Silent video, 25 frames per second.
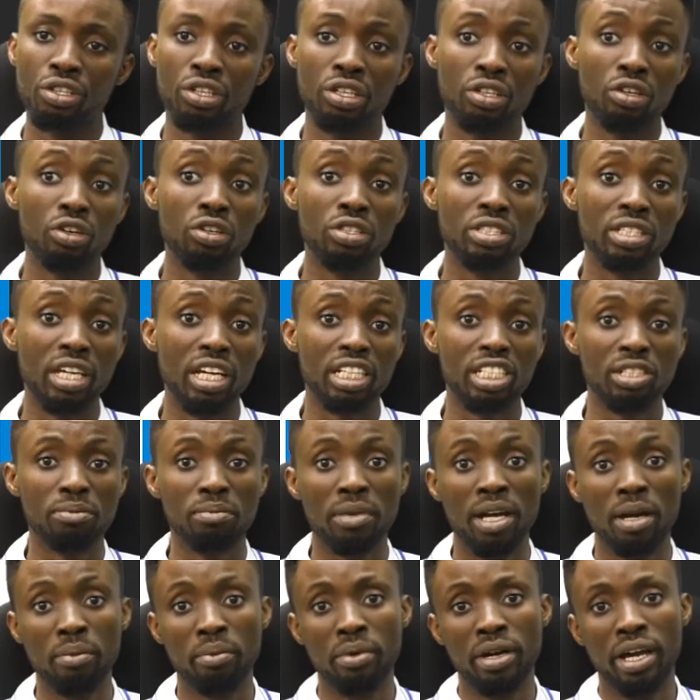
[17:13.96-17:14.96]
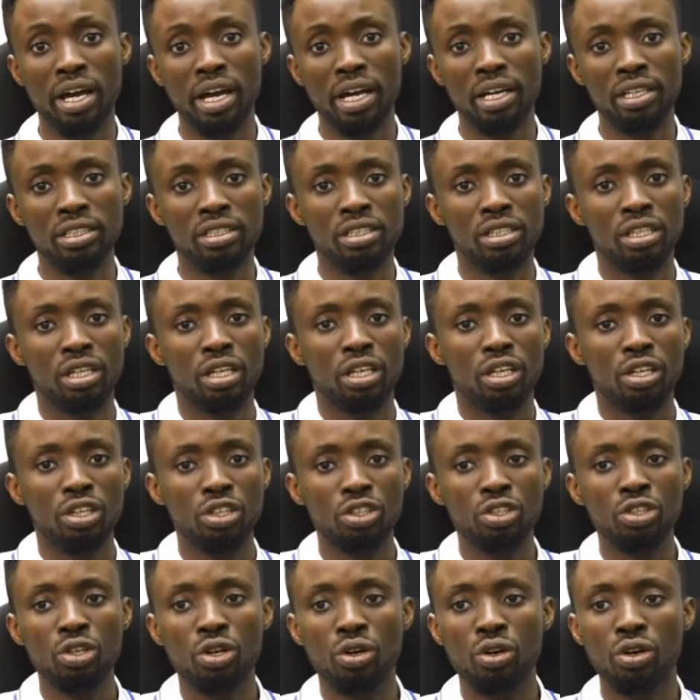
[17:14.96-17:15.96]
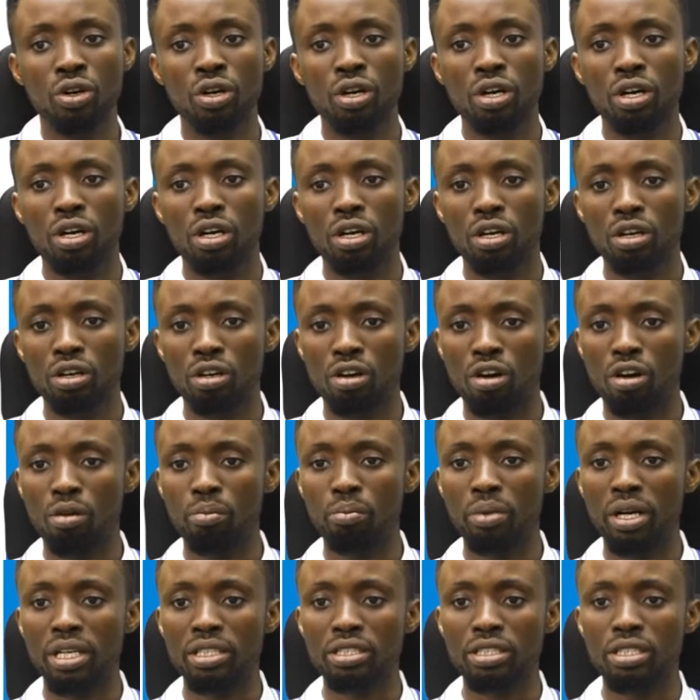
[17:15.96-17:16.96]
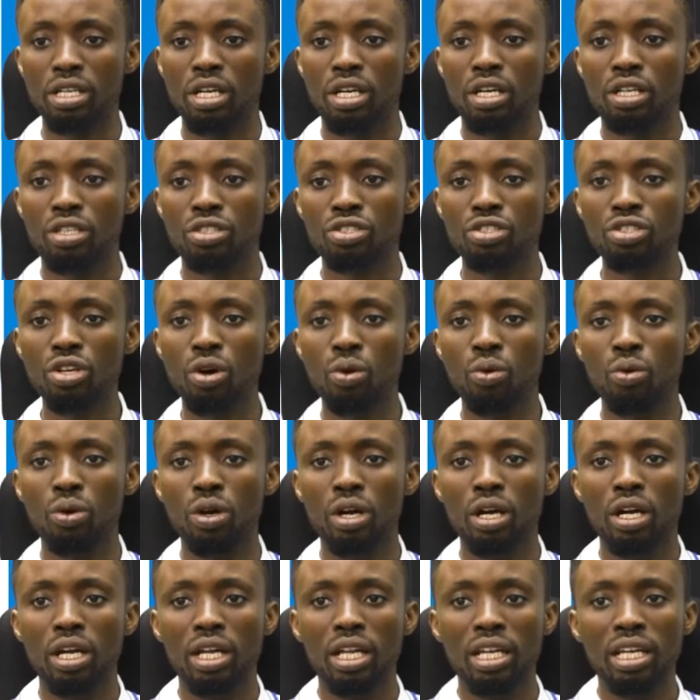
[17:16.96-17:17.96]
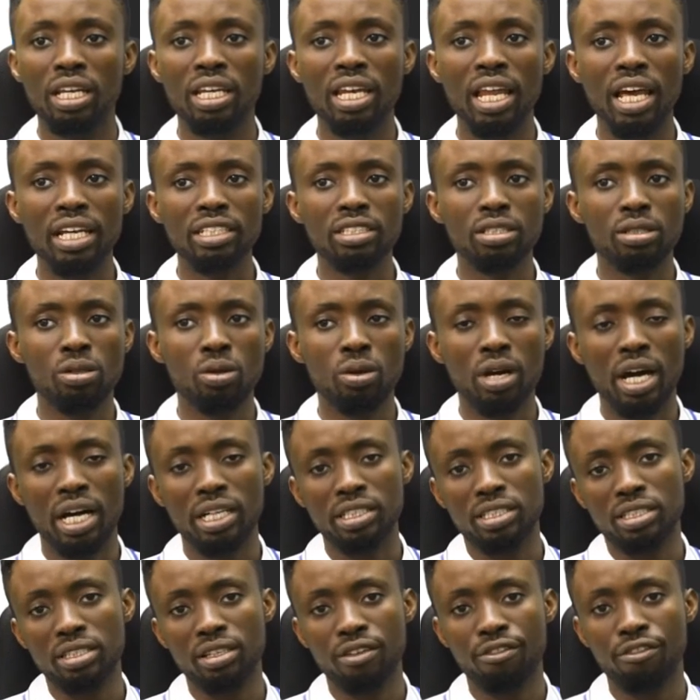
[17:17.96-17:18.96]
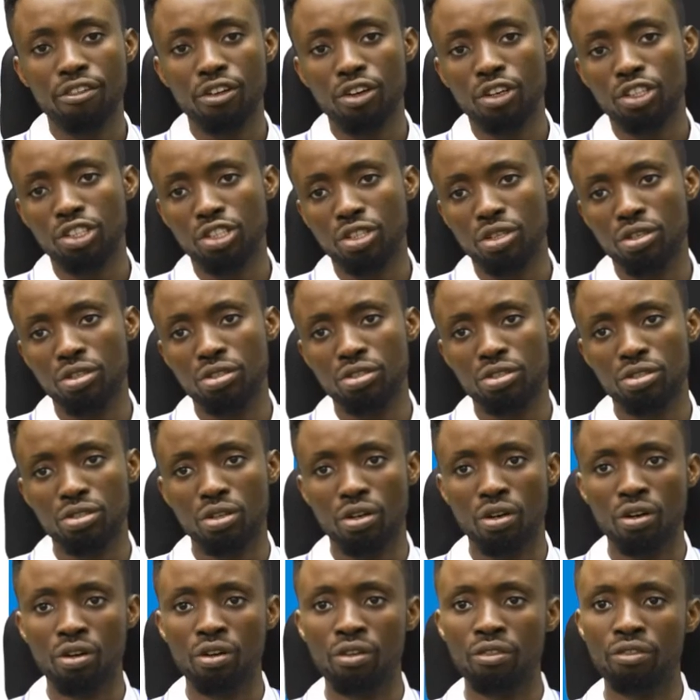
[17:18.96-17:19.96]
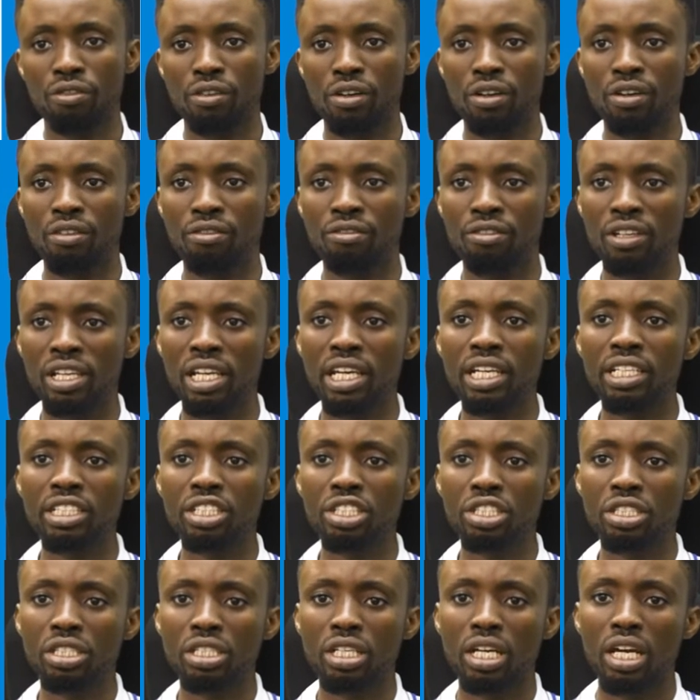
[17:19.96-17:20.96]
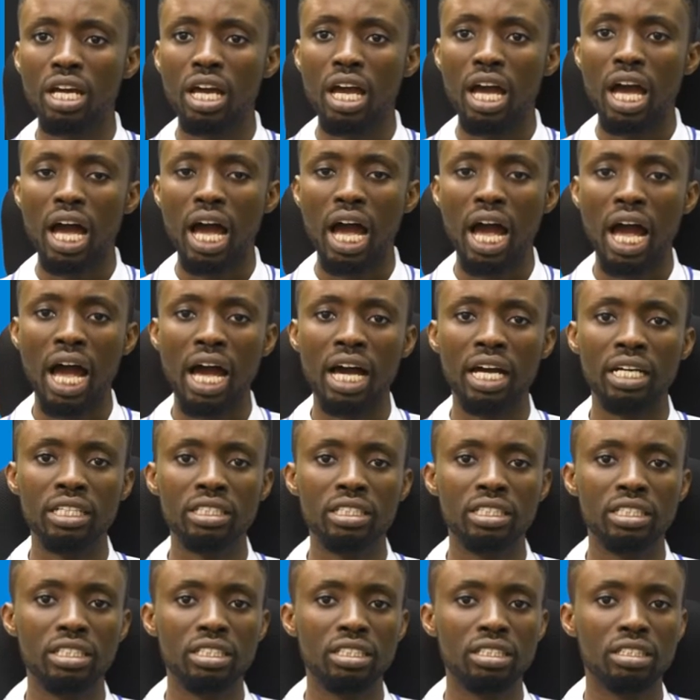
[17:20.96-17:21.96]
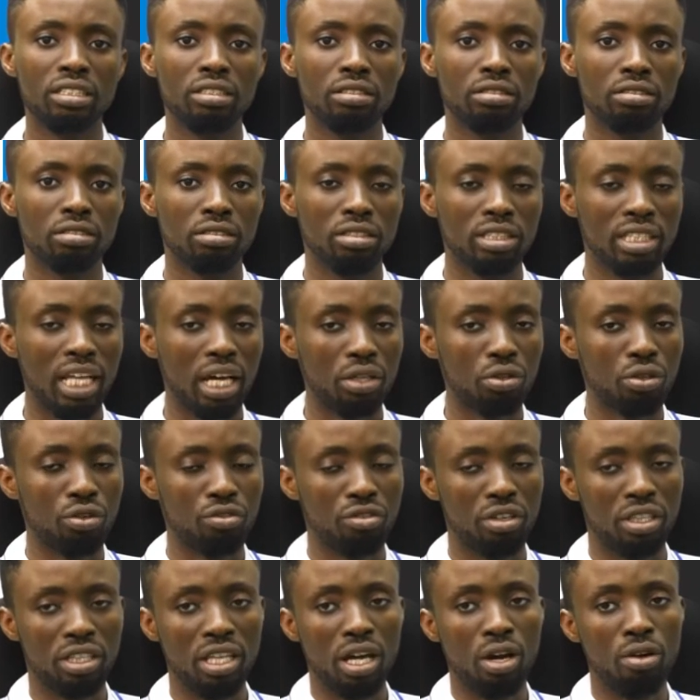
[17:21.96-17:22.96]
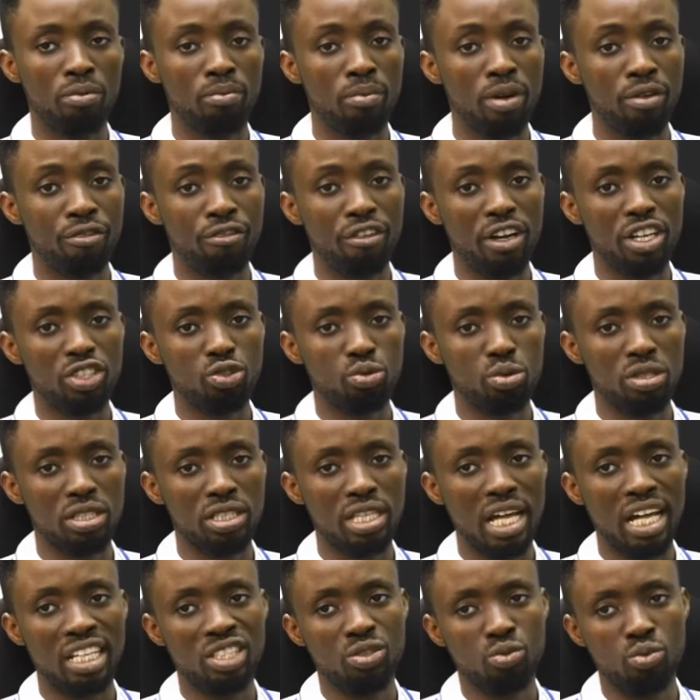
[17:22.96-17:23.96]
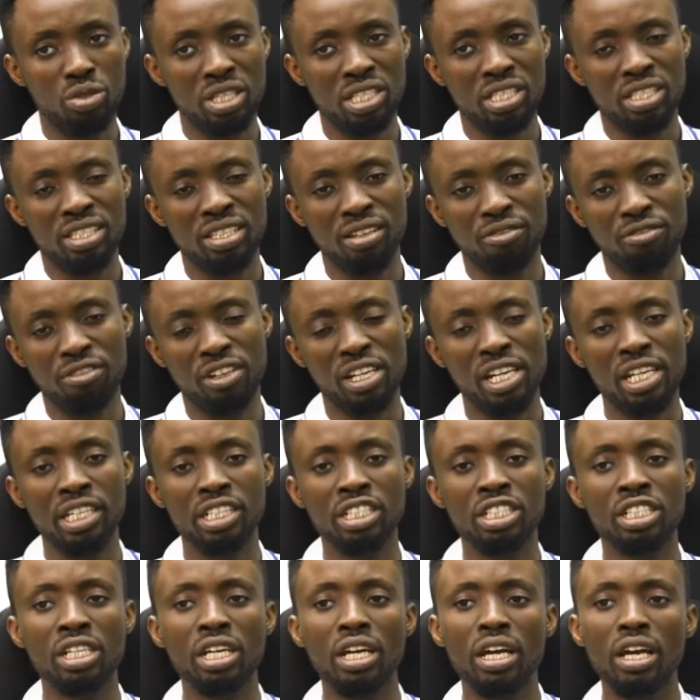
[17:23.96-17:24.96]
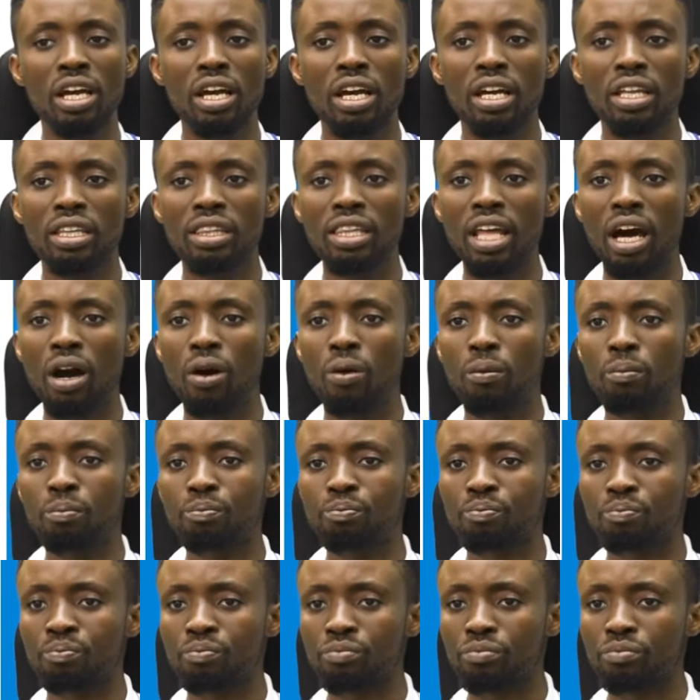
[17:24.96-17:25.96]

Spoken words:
your sketch map and your compass. So let's look at the functions of a village and that of a town. But first we start with the village. Now,